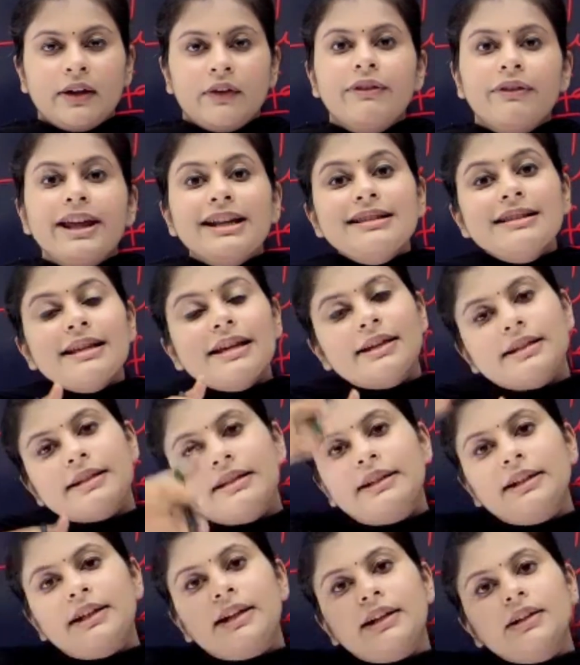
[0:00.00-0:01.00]
Whereas
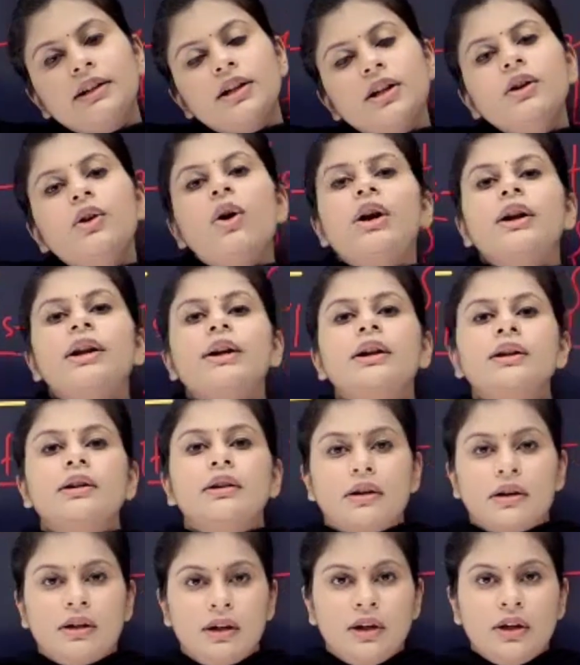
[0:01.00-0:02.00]
external
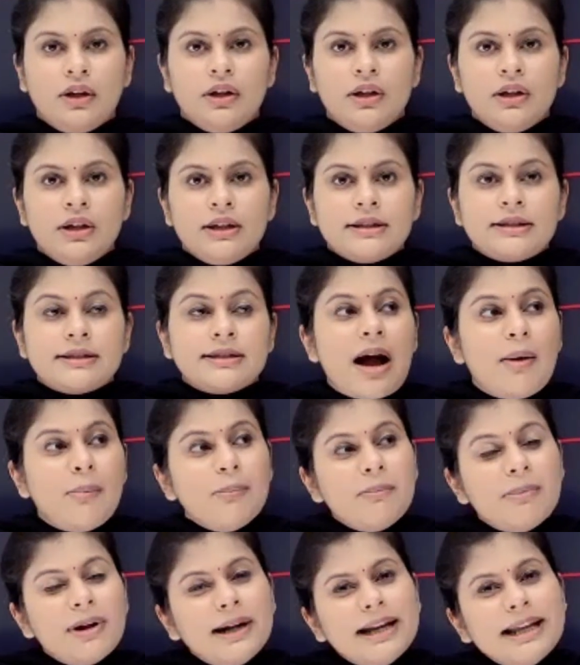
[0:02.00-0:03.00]
auditor,
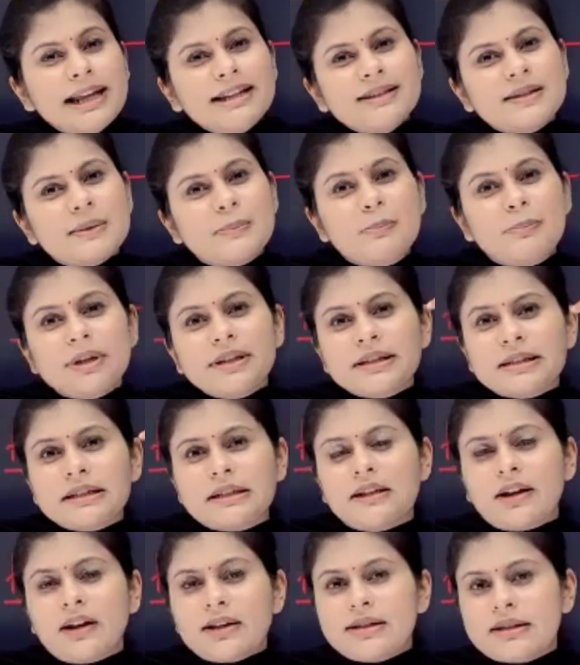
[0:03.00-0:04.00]
somebody is
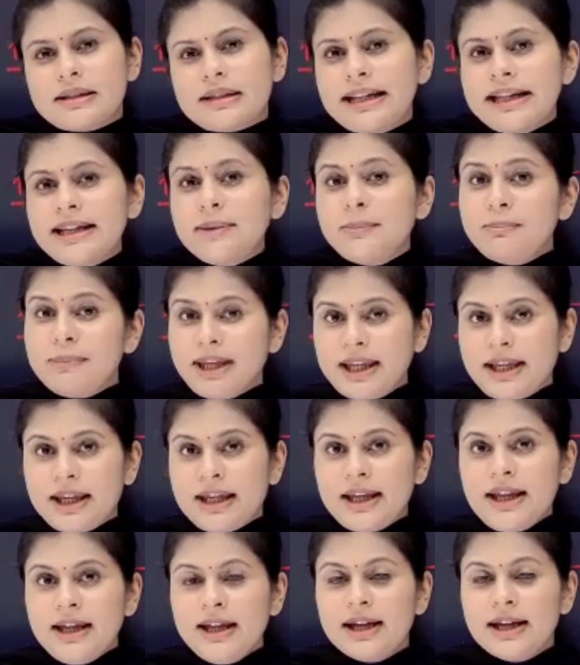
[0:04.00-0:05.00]
mistrusting
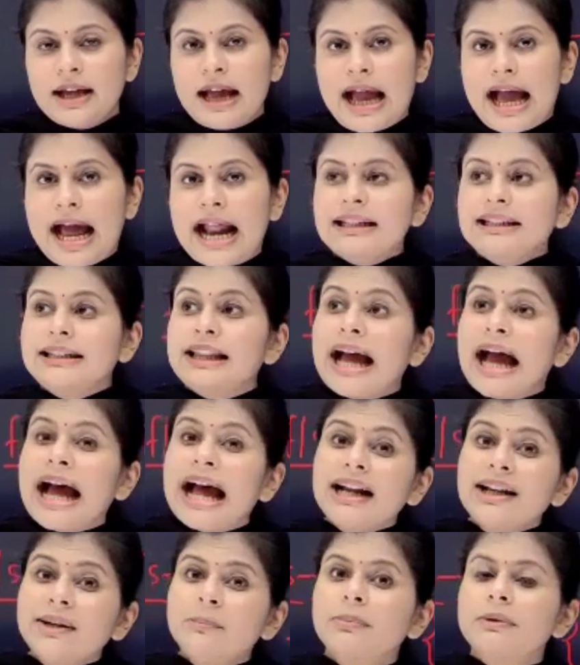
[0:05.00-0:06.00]
me and
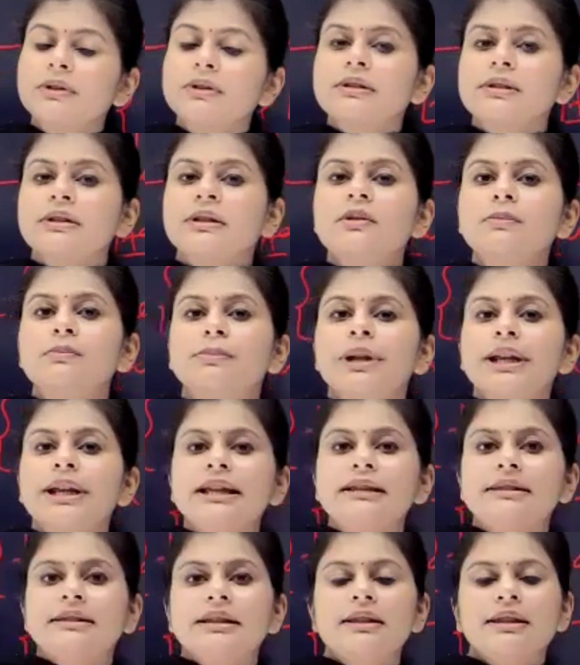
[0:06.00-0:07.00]
that person
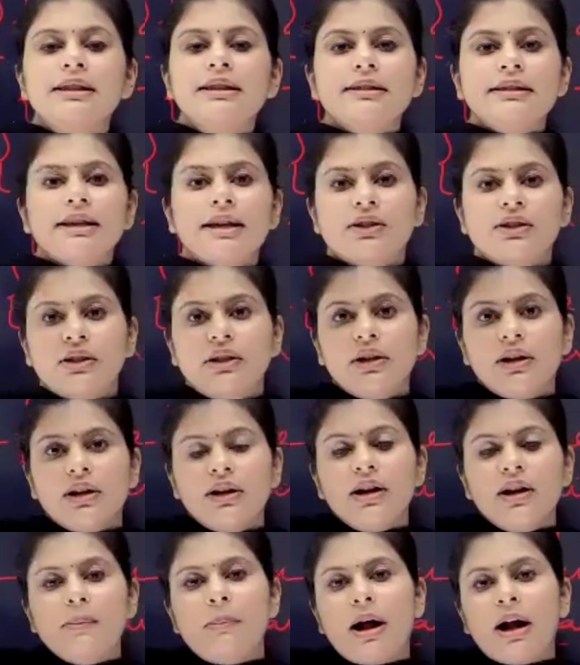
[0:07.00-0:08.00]
brings in this
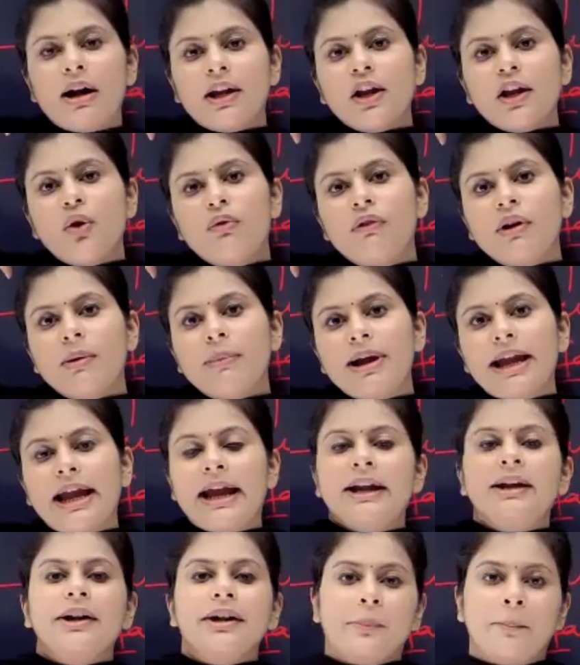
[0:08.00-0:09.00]
external party over my
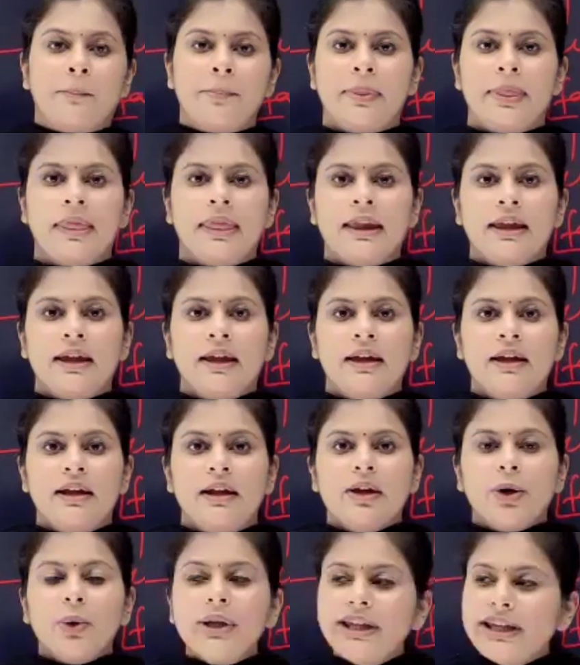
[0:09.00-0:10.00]
head.
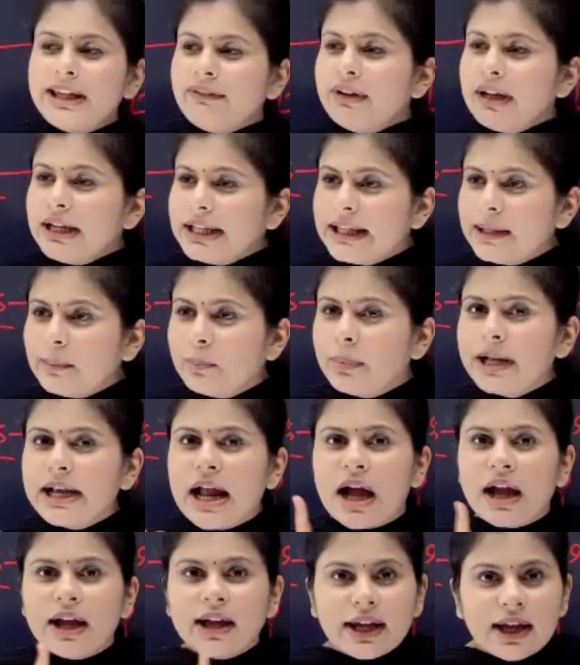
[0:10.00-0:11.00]
Now he will keep an
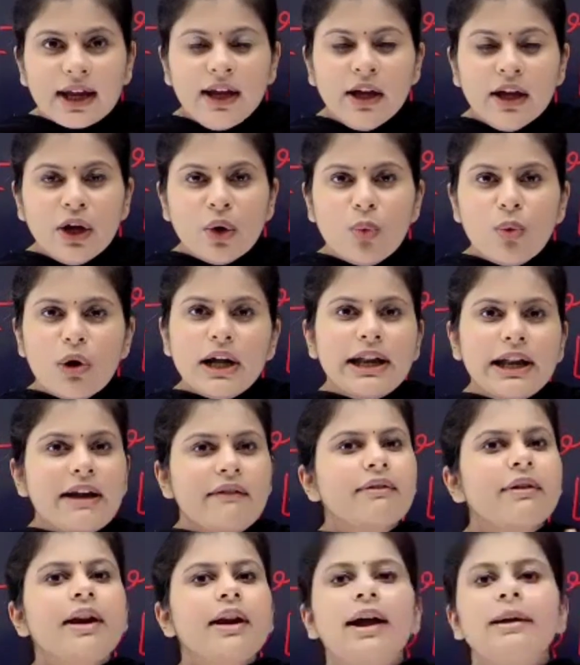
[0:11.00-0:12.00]
eye
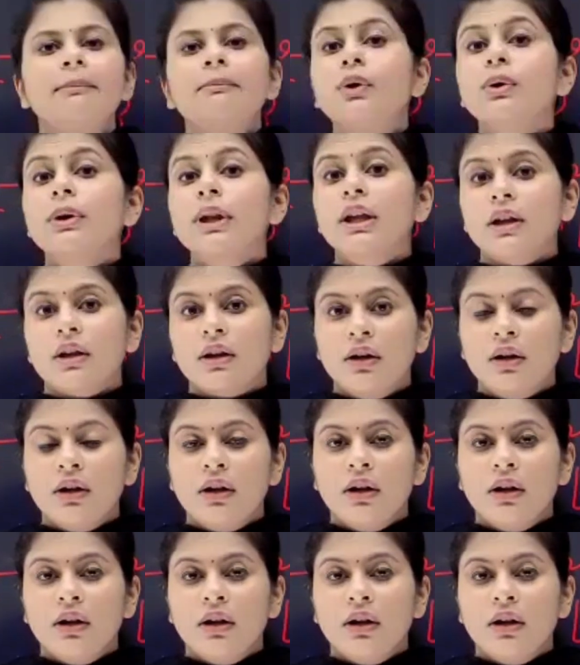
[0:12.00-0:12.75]
whatever I'm doing.